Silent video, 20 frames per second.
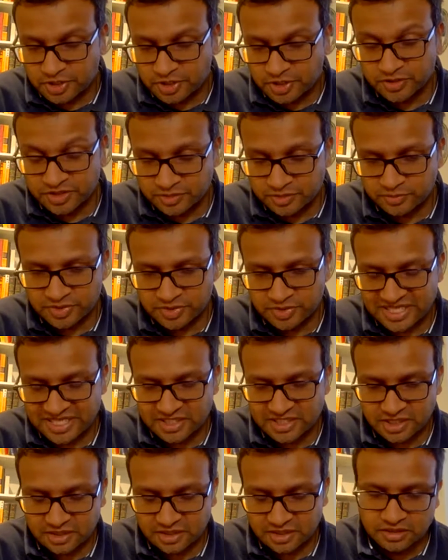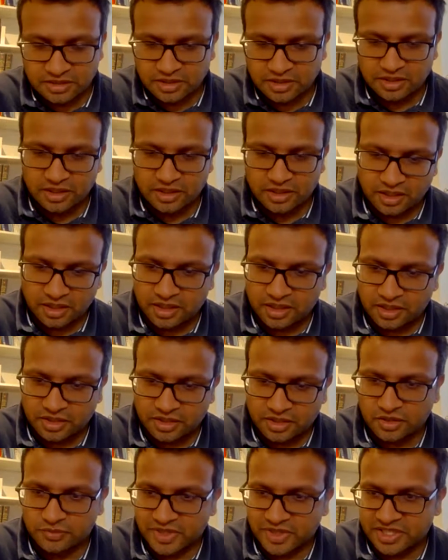coding presenter
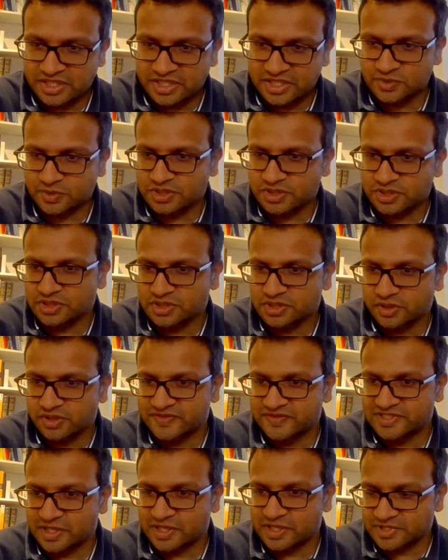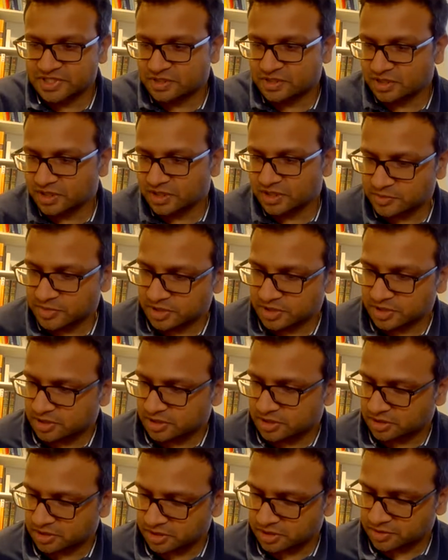couldn't make this one, so I've stepped in. I'm
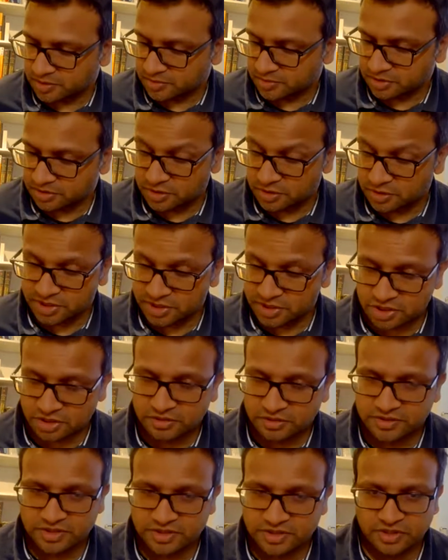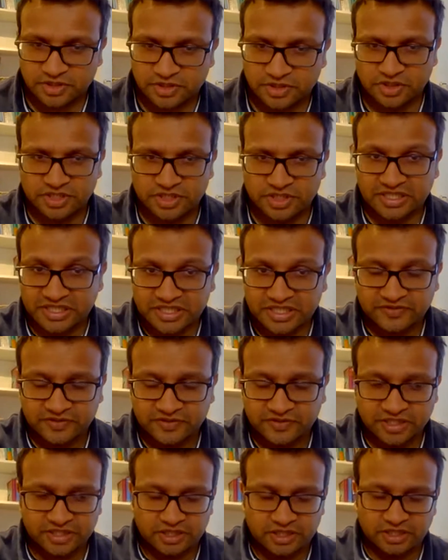the UHL, so our trust lead
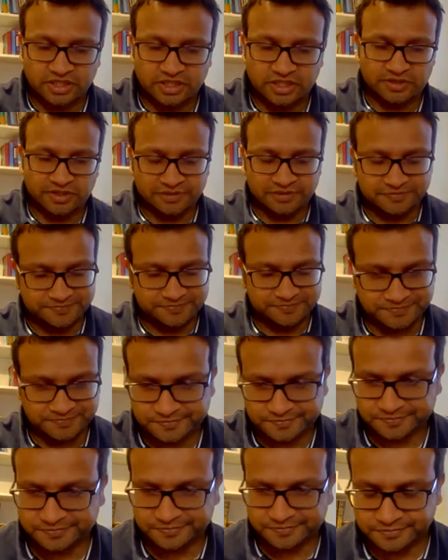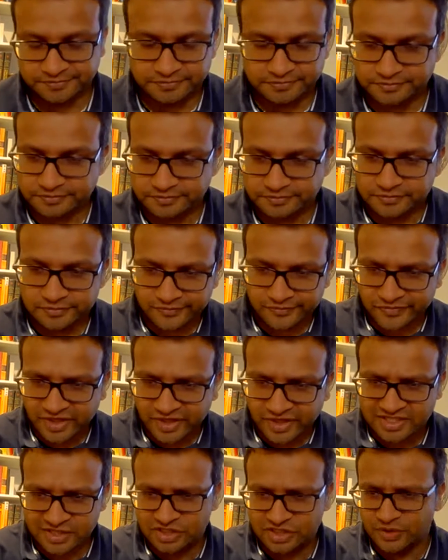for clinical coding.
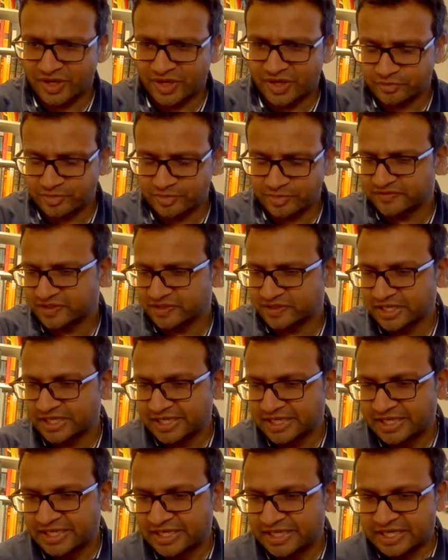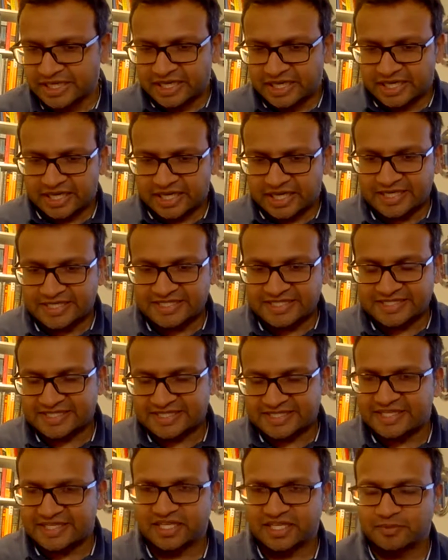So I do have a bit of
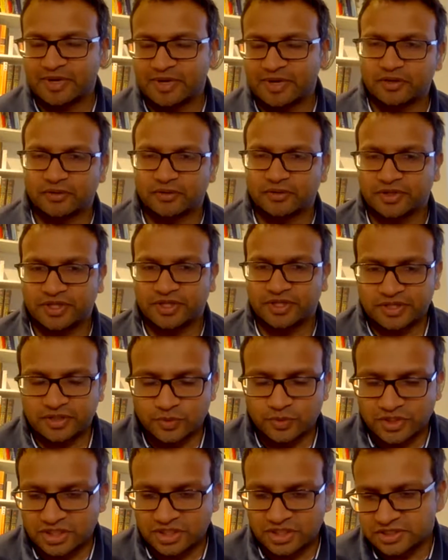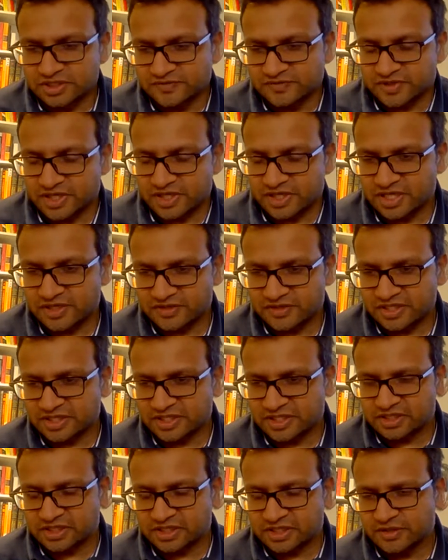understanding about the world of
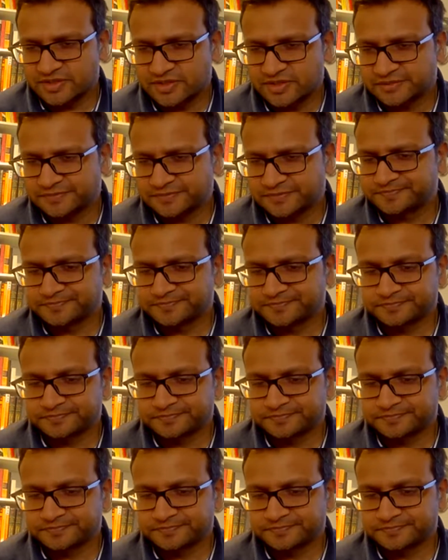clinical coding.